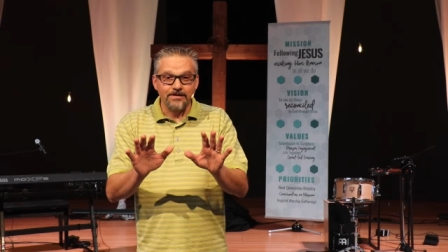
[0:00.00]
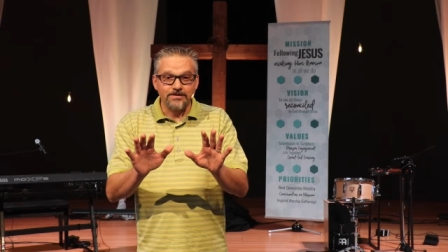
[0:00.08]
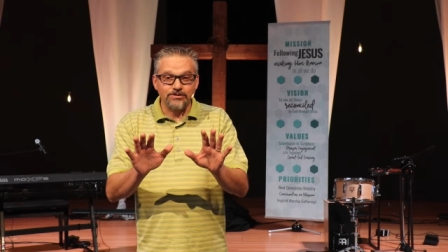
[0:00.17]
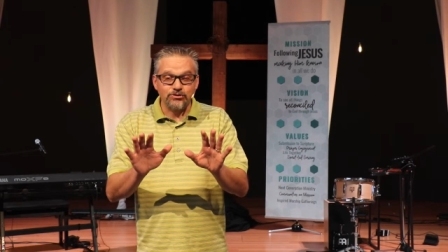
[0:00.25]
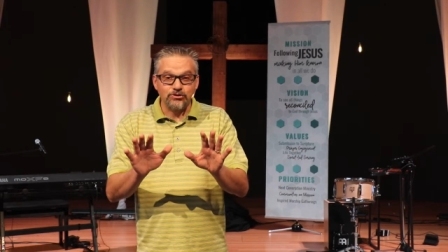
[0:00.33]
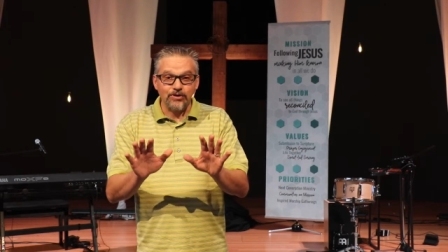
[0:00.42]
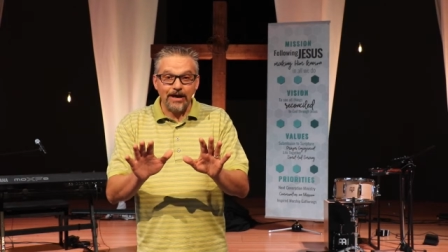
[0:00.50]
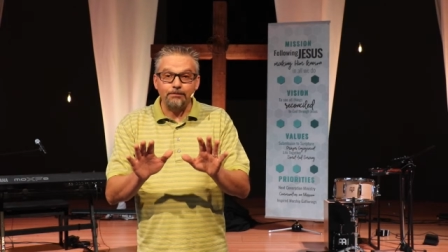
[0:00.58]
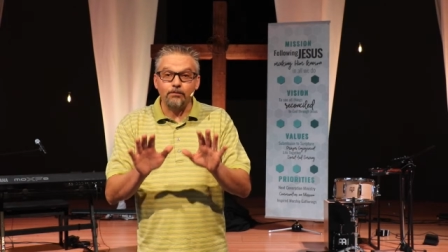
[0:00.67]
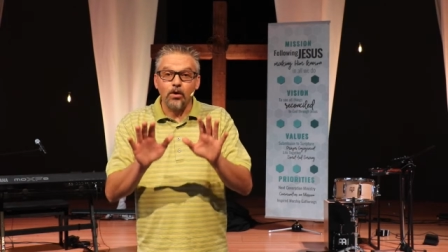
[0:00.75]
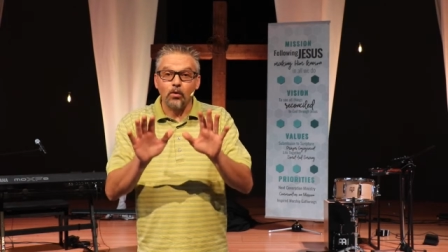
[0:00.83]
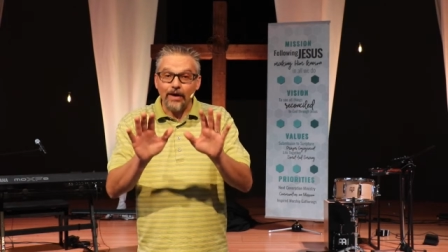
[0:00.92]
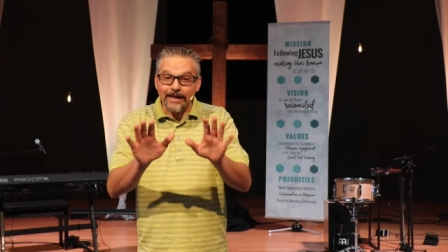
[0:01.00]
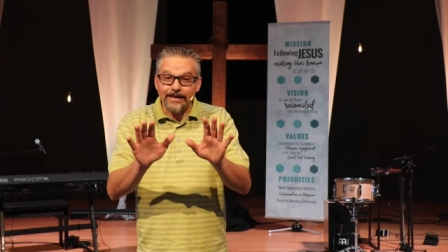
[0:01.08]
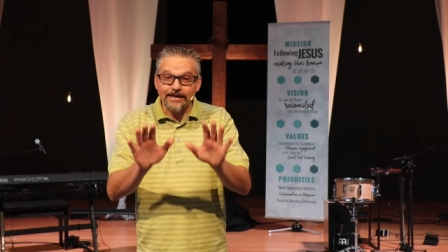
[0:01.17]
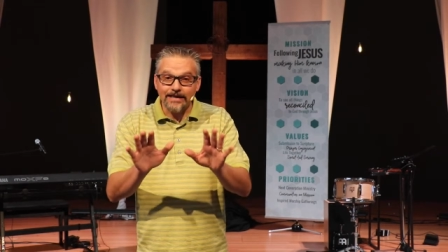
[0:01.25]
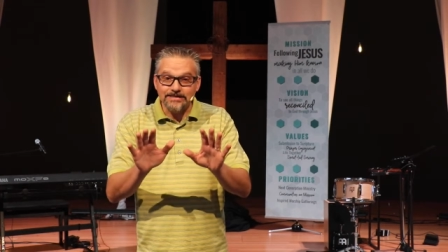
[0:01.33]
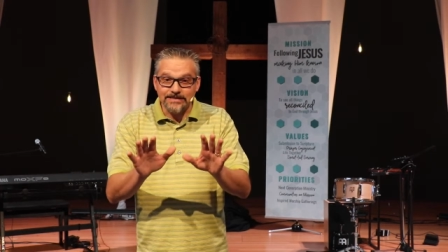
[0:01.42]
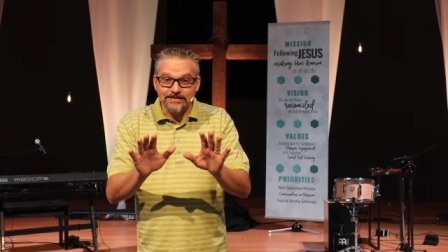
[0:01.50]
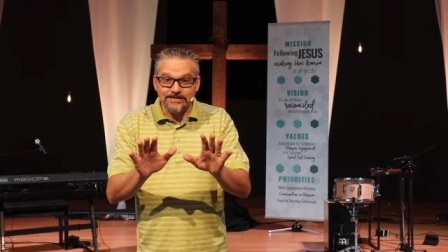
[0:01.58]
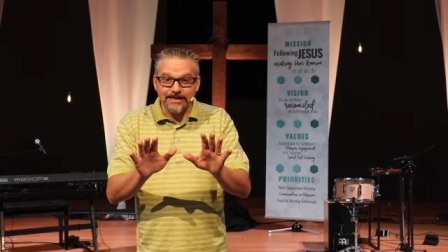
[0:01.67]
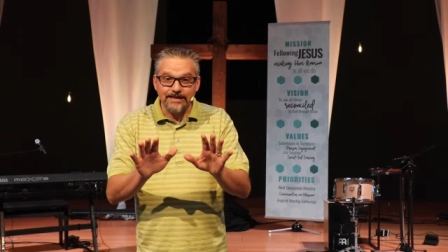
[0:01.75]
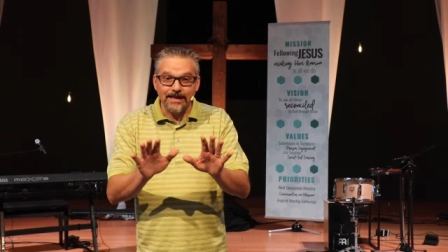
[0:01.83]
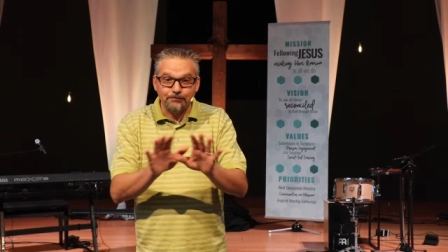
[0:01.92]
to, to help him recognize his
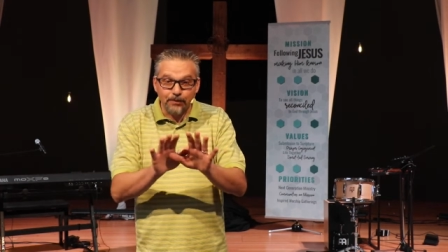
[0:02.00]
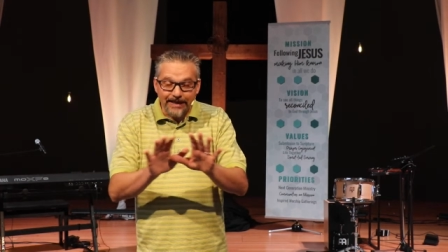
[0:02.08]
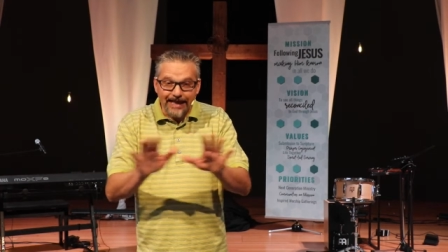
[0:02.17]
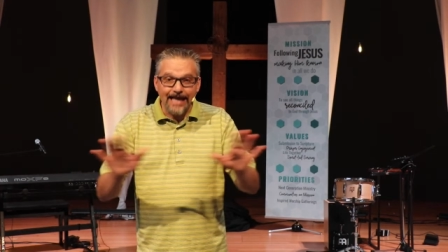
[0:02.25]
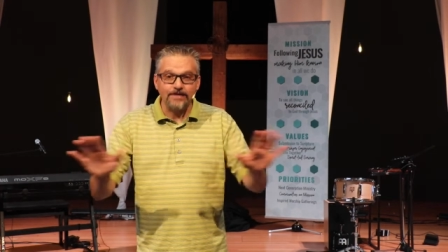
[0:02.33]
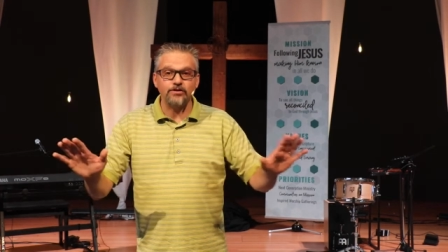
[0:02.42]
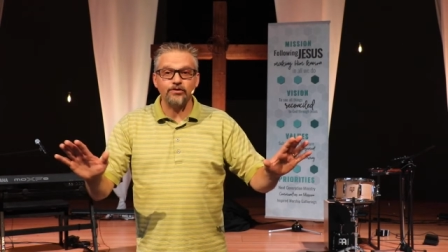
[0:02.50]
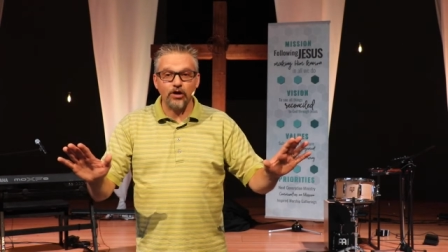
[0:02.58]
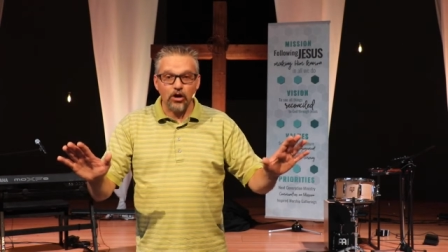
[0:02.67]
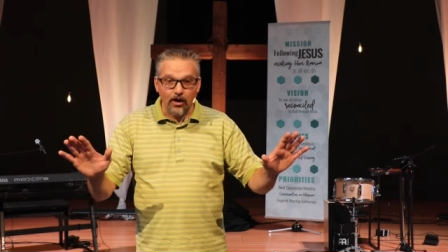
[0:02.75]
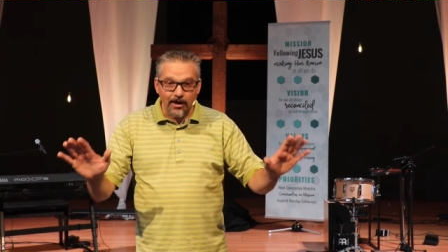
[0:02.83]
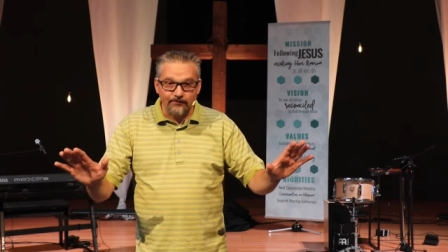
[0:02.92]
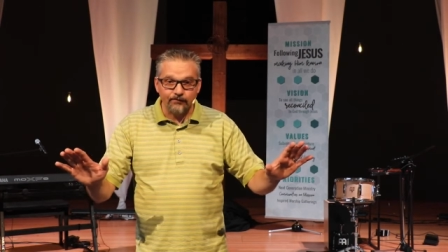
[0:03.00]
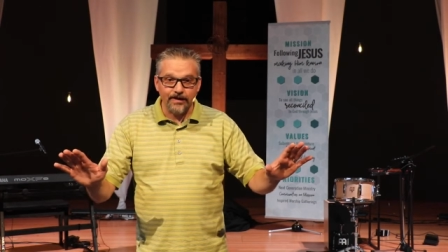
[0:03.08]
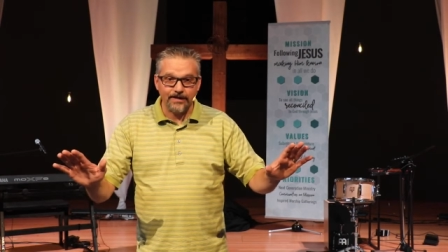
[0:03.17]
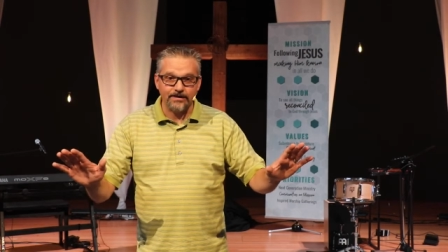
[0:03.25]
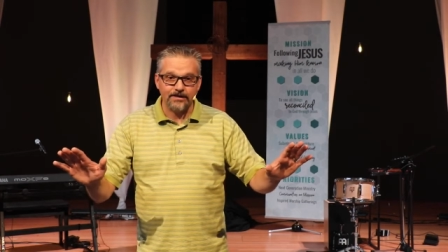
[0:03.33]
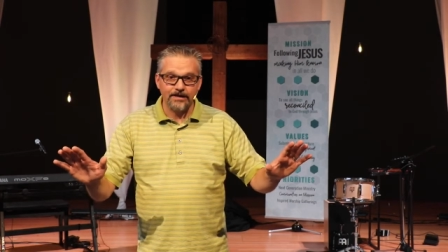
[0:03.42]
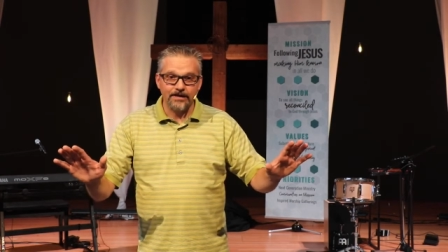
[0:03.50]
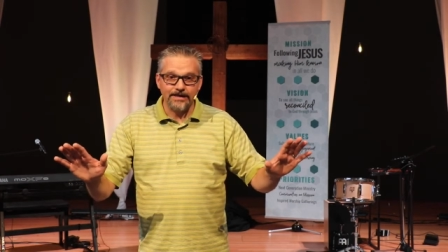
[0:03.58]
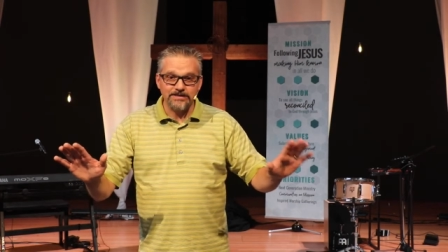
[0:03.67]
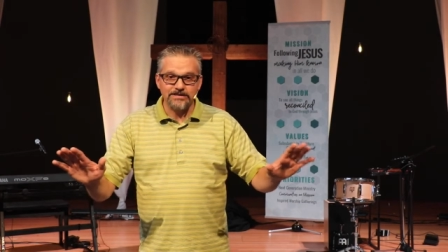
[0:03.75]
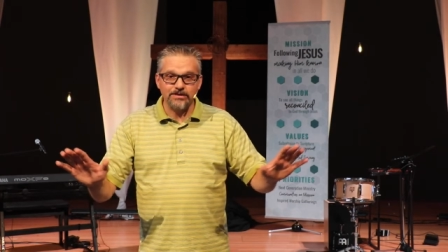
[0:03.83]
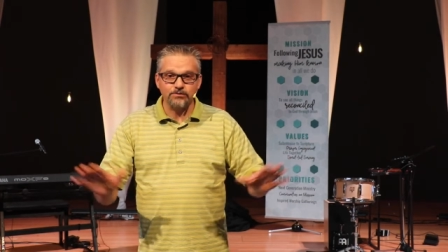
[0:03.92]
sin and bring an end to the conflict his
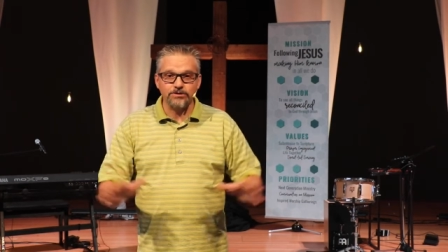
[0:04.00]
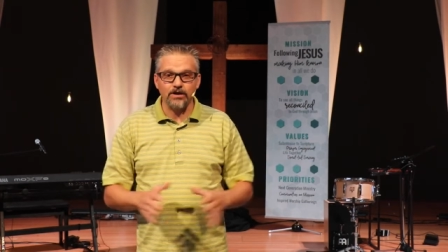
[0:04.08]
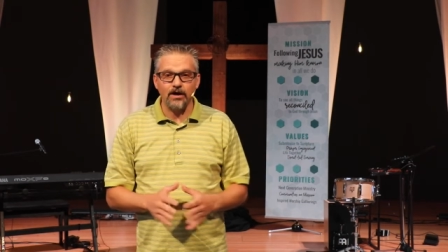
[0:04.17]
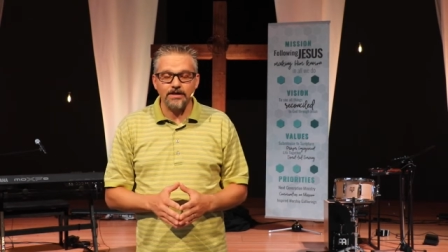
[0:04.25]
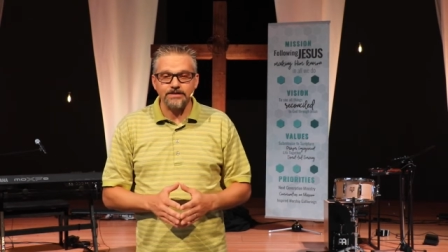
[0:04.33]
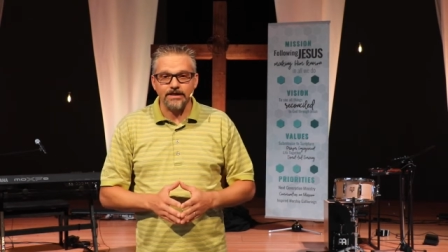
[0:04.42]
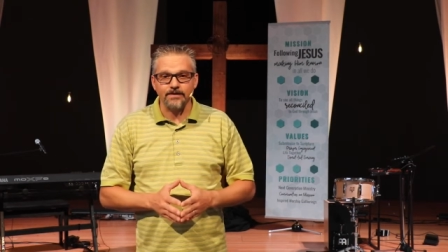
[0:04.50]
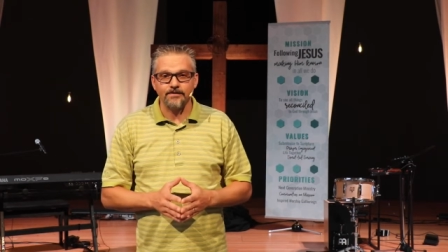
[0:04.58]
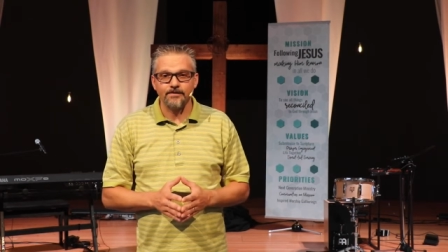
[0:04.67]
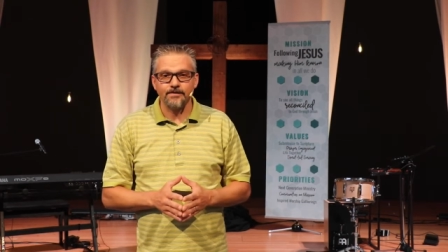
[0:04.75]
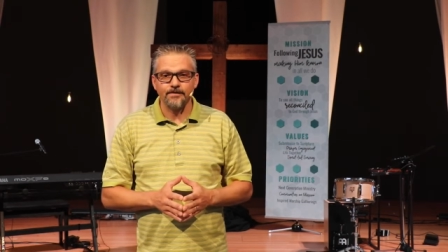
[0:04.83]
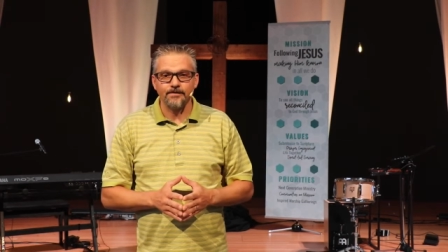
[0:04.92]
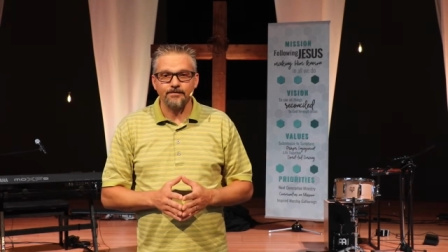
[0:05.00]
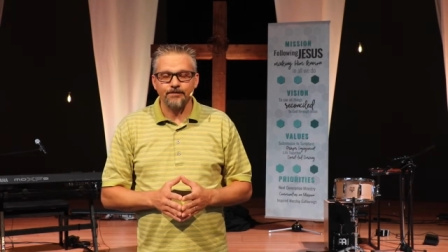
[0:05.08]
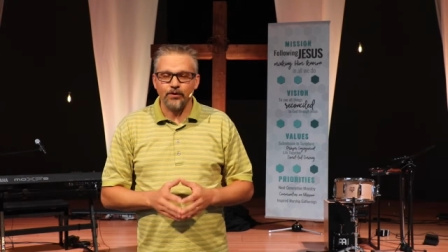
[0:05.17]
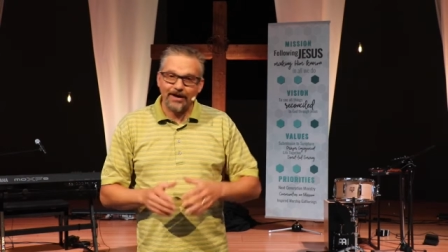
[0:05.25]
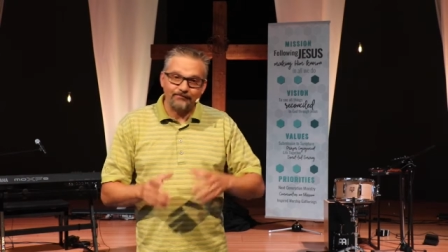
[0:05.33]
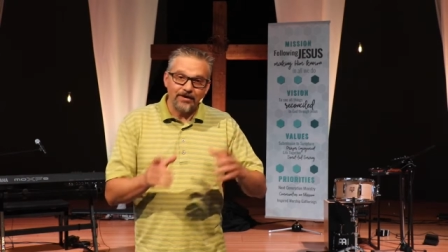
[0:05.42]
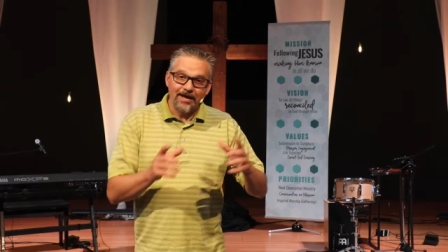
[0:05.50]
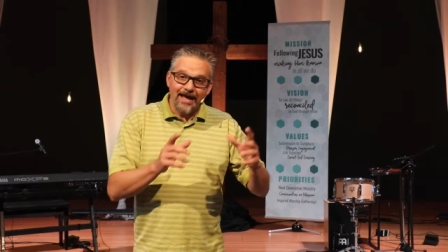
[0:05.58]
sin was causing, you know, after,